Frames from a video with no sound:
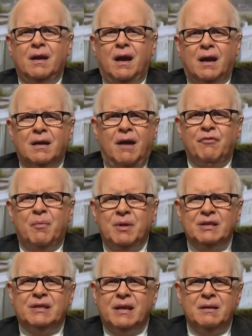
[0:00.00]

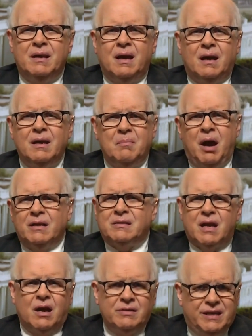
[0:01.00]
government in
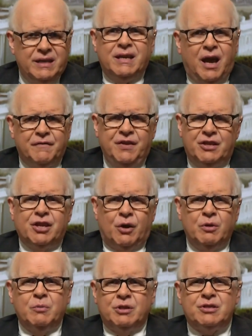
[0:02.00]
Moscow did not
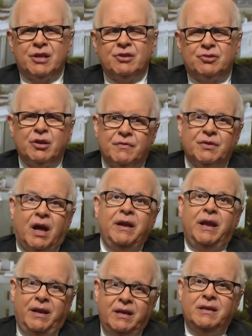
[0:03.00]
veto it, which they should have
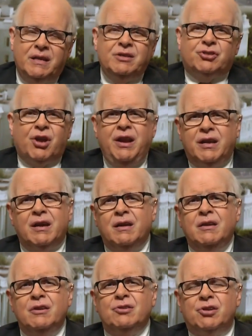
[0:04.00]
done, and indeed China
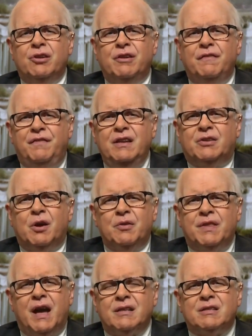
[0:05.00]
should have
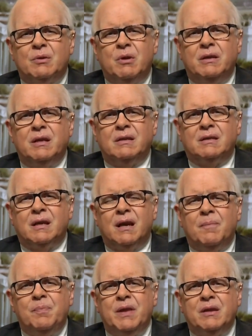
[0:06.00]
vetoed that, so
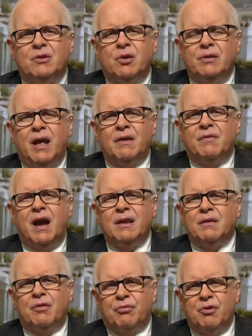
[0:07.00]
it could not have
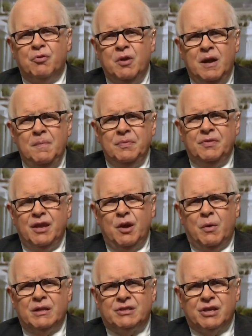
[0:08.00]
gotten through the
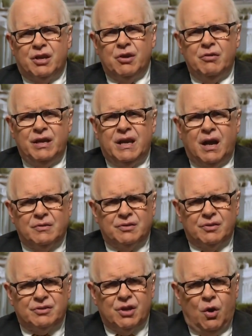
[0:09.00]
UN Security
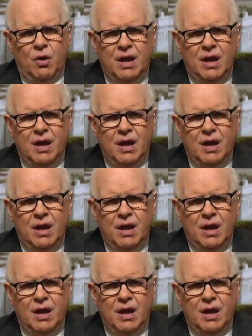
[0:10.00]
Council. So